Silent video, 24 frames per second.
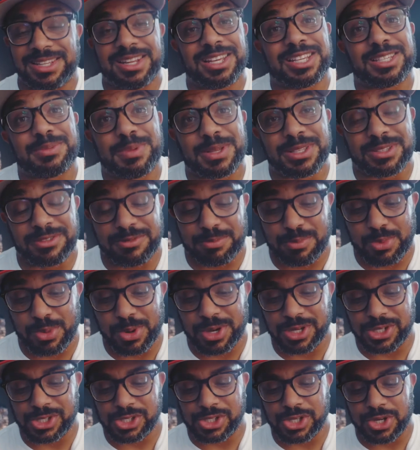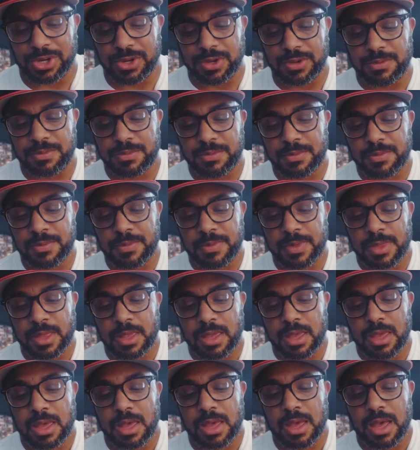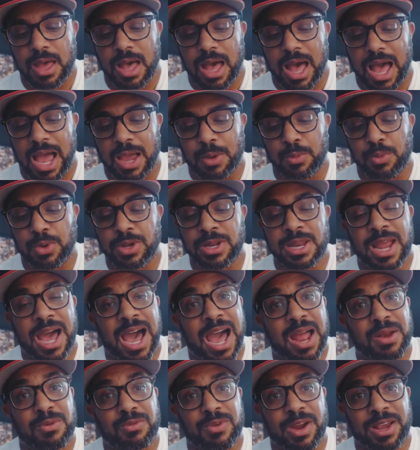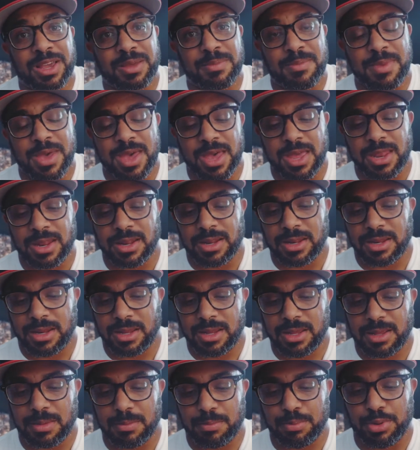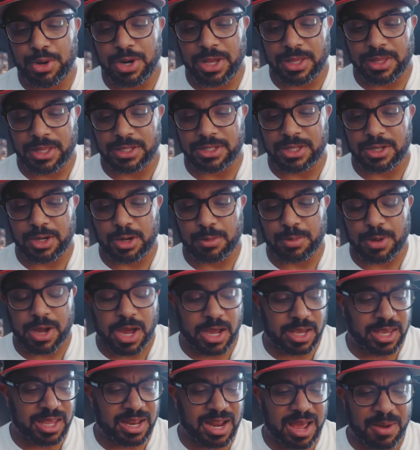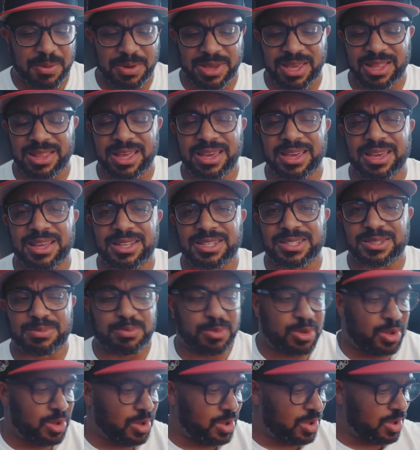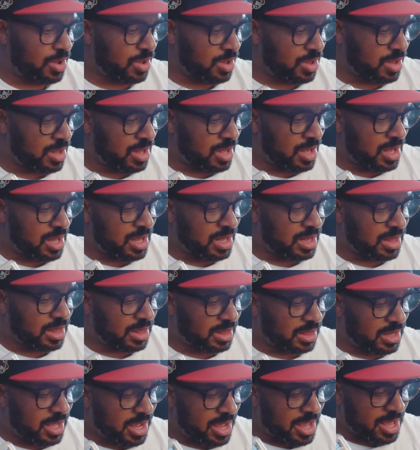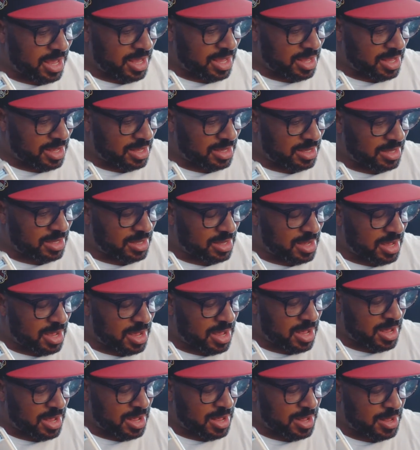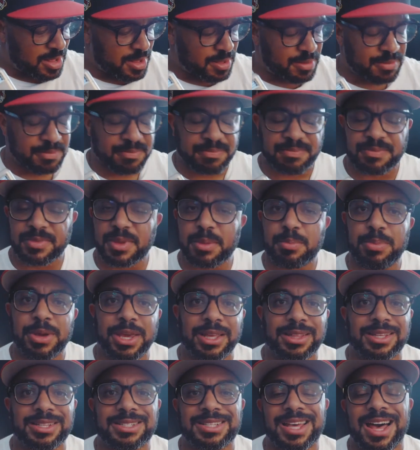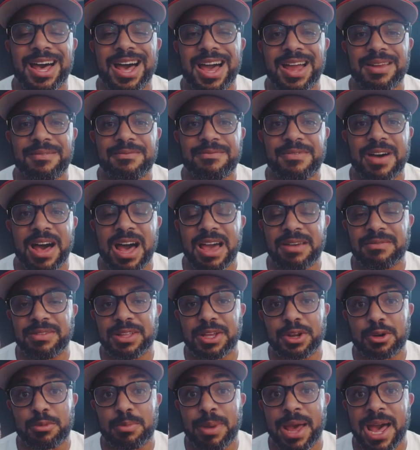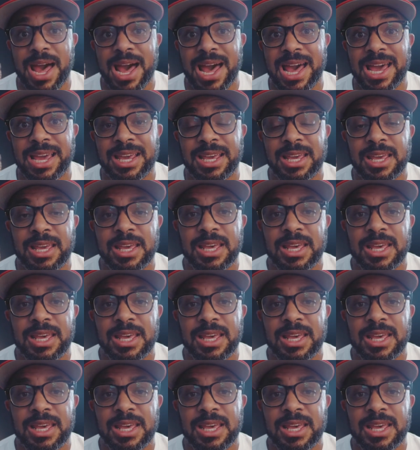an expensive point and shoot, I would not recommend putting this in your pocket. I would get like a small, like um, Peak Design five liter bag